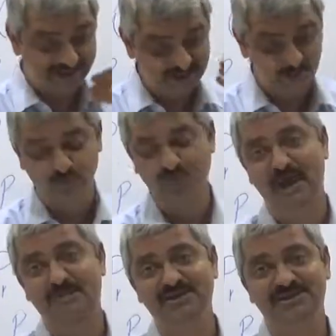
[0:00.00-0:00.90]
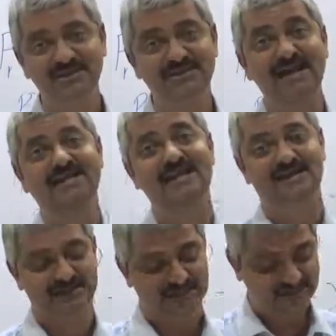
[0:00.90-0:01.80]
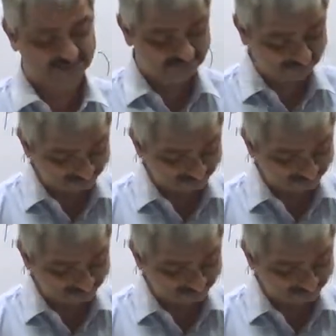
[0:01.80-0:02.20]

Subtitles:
it to two dimensions at a later stage.